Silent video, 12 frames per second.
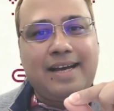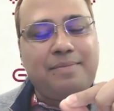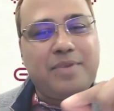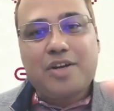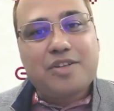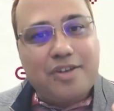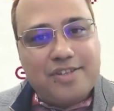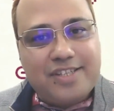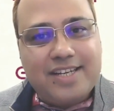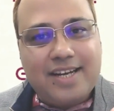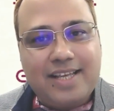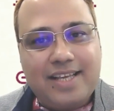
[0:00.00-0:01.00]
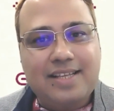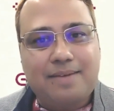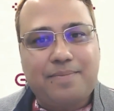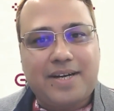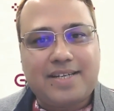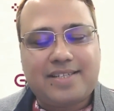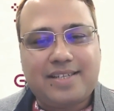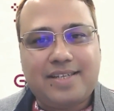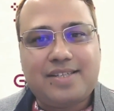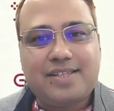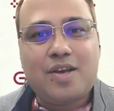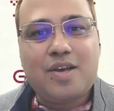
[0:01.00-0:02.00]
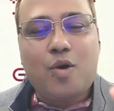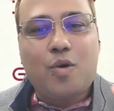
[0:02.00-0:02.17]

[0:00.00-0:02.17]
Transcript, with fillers: I'm not considering the persons